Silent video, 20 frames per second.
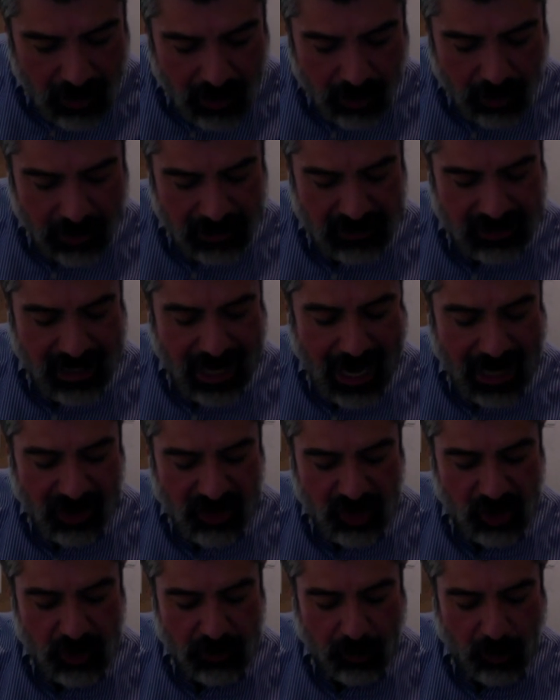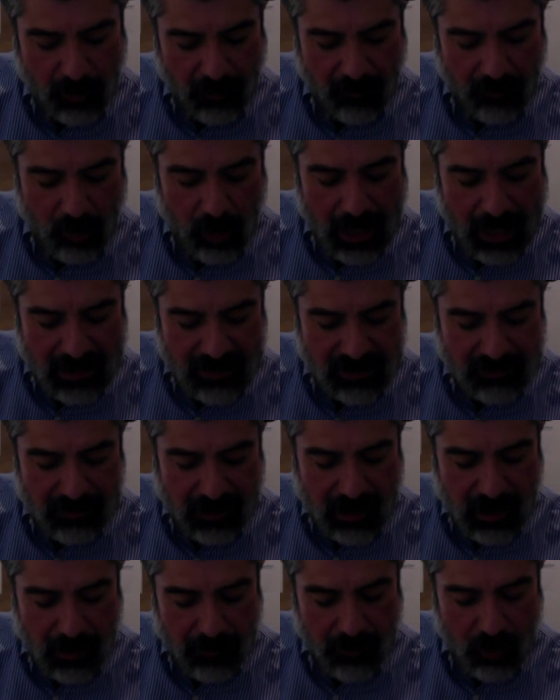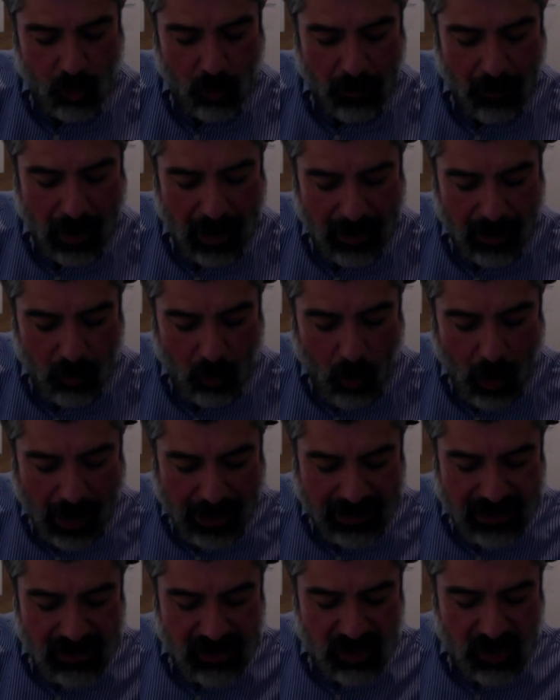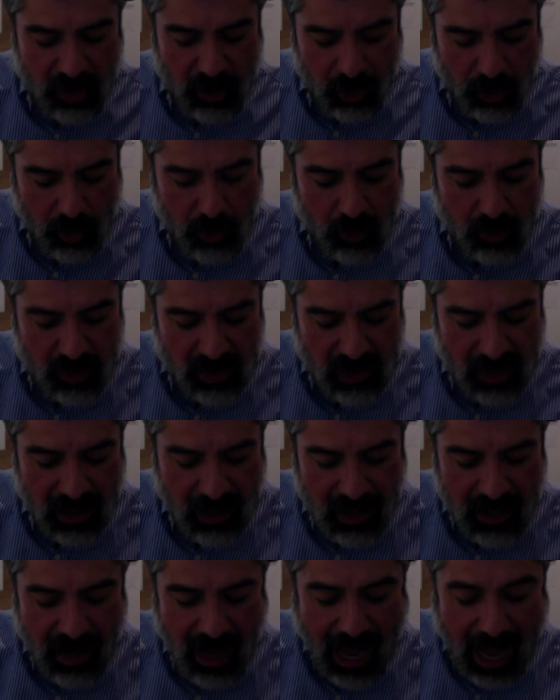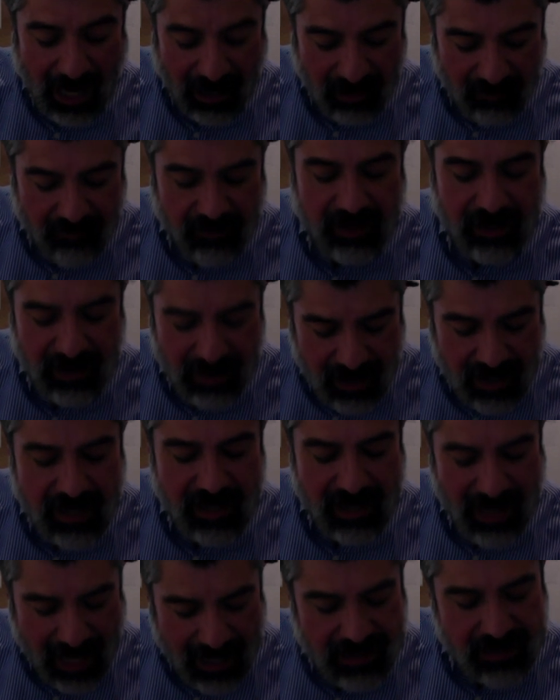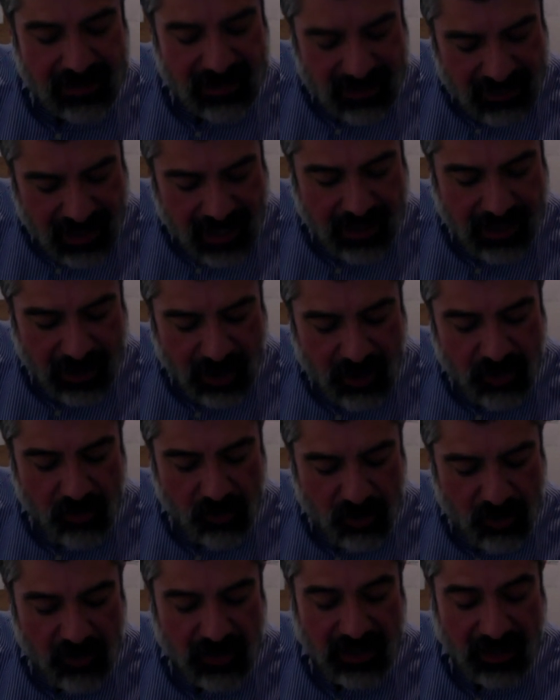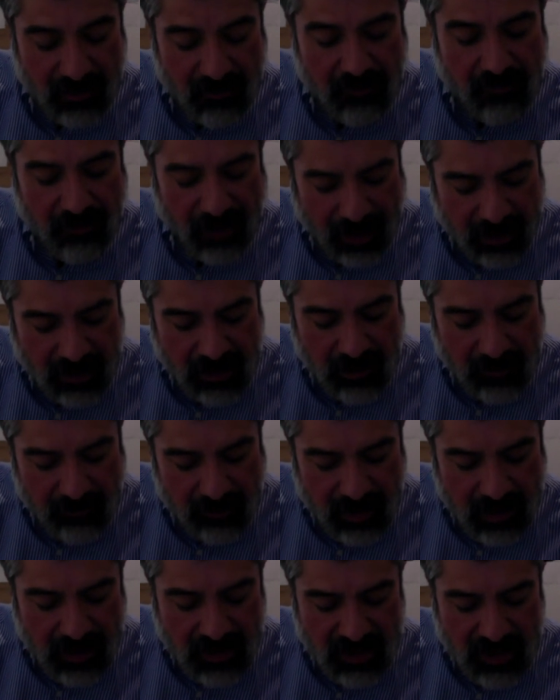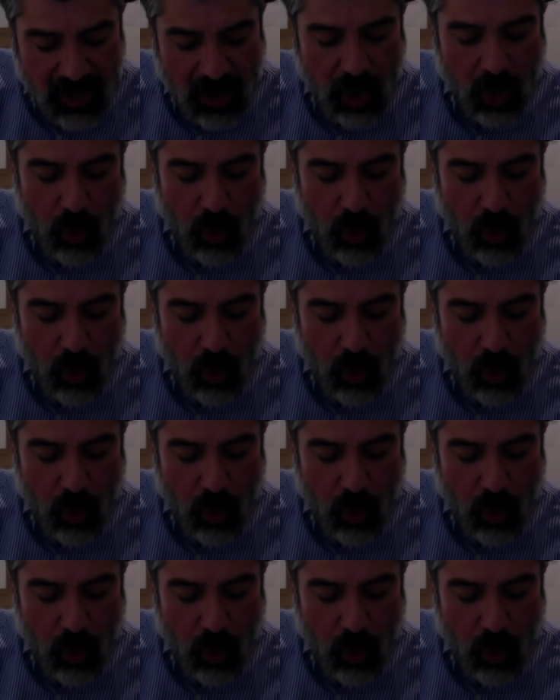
Look at the actions. Propofol has become the widest used IV anesthetic due to the effectiveness,